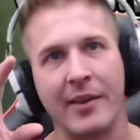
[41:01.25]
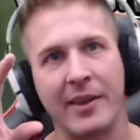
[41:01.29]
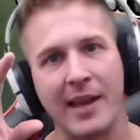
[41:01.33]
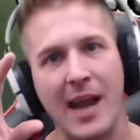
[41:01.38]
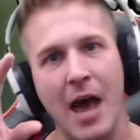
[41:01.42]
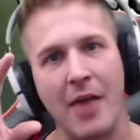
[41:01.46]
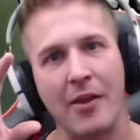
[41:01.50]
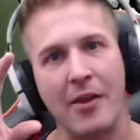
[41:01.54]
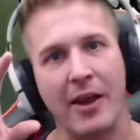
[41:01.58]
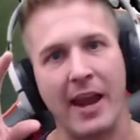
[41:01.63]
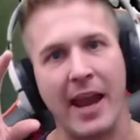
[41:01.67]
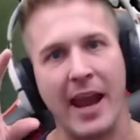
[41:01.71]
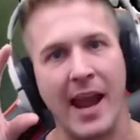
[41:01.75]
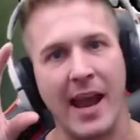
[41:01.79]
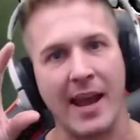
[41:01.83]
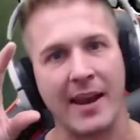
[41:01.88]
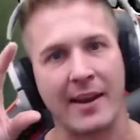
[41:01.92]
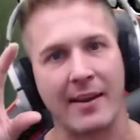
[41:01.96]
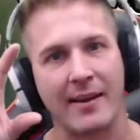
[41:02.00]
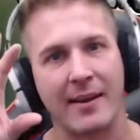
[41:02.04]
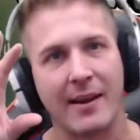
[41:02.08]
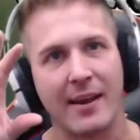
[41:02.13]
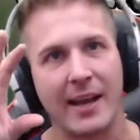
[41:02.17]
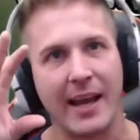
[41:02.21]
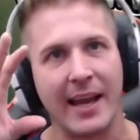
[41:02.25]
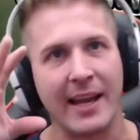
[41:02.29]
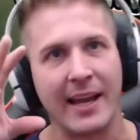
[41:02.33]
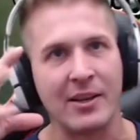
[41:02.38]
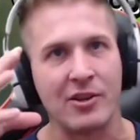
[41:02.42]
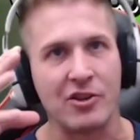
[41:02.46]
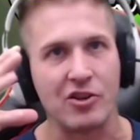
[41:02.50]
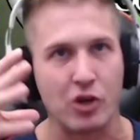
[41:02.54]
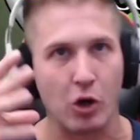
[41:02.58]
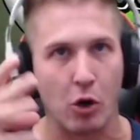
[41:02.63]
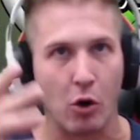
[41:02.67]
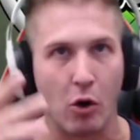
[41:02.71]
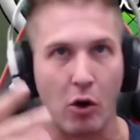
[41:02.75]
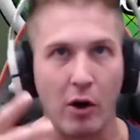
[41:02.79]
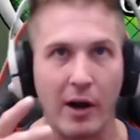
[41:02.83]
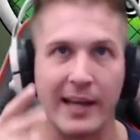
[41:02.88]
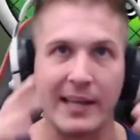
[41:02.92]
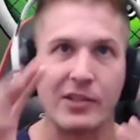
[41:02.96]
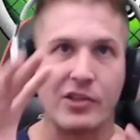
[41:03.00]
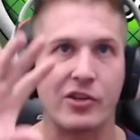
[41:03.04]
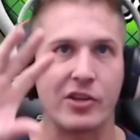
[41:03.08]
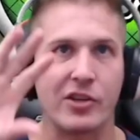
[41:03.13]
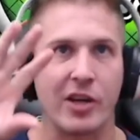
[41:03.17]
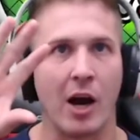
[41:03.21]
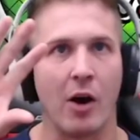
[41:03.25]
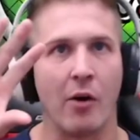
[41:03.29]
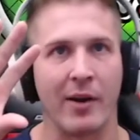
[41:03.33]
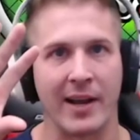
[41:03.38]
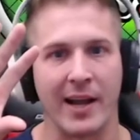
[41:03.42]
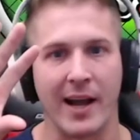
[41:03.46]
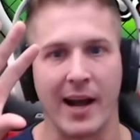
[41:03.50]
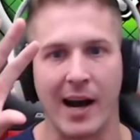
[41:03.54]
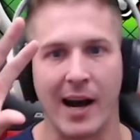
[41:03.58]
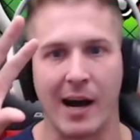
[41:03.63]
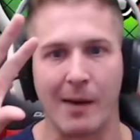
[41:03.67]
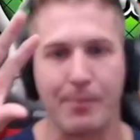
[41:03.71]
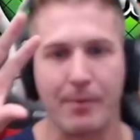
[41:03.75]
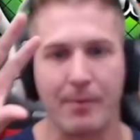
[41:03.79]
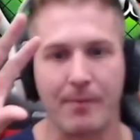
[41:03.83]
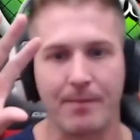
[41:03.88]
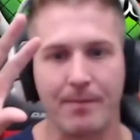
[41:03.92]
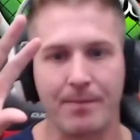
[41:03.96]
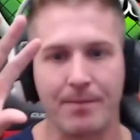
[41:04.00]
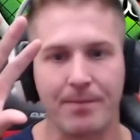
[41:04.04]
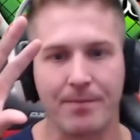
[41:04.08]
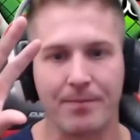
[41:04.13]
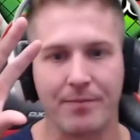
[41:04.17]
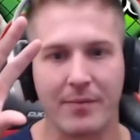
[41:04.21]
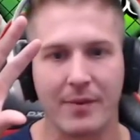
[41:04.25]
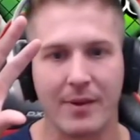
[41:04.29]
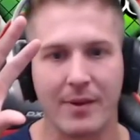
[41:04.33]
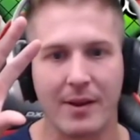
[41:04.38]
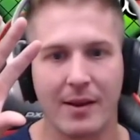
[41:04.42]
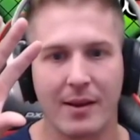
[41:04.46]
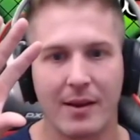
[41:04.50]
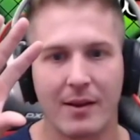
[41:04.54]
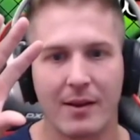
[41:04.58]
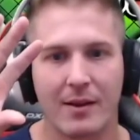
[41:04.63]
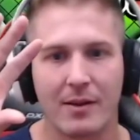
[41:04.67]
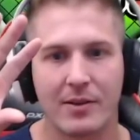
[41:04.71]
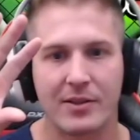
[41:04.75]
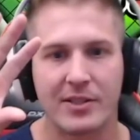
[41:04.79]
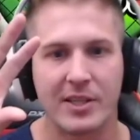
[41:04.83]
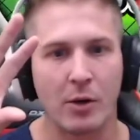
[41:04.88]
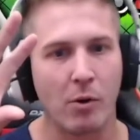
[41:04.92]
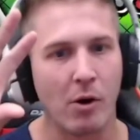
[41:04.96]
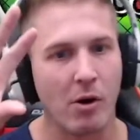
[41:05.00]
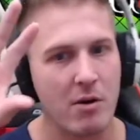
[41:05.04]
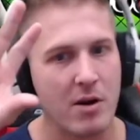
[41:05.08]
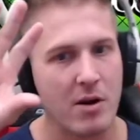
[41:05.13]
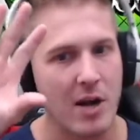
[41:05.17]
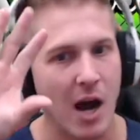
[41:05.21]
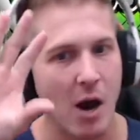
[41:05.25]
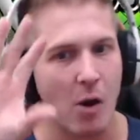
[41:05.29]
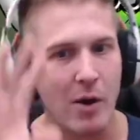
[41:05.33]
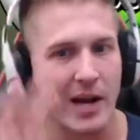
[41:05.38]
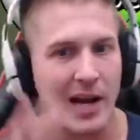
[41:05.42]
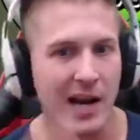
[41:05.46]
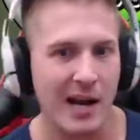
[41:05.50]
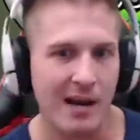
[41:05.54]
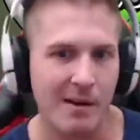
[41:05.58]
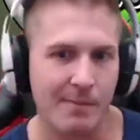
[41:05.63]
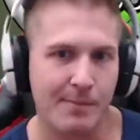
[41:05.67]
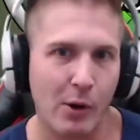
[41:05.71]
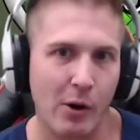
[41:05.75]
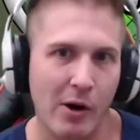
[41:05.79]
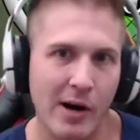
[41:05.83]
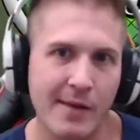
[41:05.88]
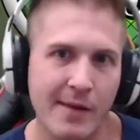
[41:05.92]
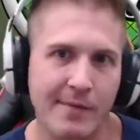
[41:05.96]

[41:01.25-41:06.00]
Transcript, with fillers: the other hand, enjoys showing up. So we'll go with our boy